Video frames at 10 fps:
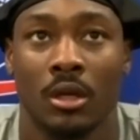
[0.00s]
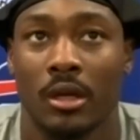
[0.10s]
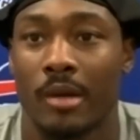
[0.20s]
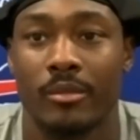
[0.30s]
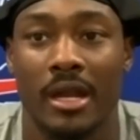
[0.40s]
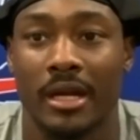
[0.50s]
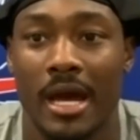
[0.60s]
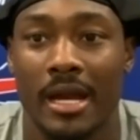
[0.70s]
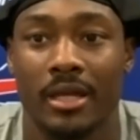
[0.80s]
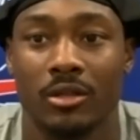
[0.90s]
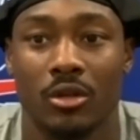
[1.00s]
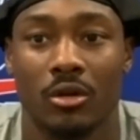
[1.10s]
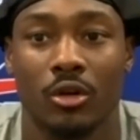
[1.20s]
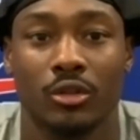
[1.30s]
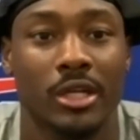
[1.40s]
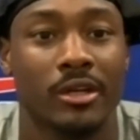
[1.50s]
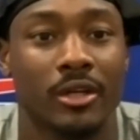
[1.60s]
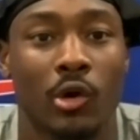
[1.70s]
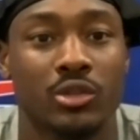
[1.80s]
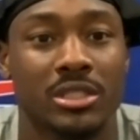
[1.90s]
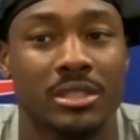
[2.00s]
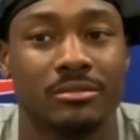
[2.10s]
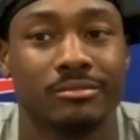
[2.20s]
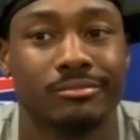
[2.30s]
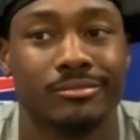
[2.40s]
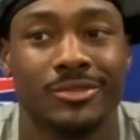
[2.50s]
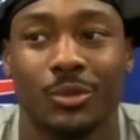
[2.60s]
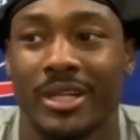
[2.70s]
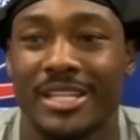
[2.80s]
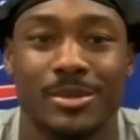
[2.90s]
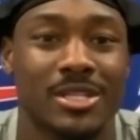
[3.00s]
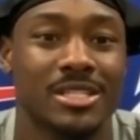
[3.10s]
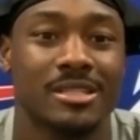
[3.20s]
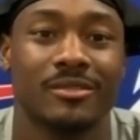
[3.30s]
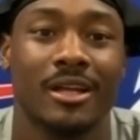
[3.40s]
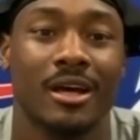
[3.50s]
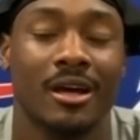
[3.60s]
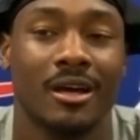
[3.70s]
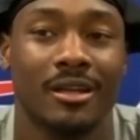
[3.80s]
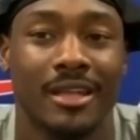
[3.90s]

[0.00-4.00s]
I'm not a guy that you know goes out and goes in to an expectation of uh,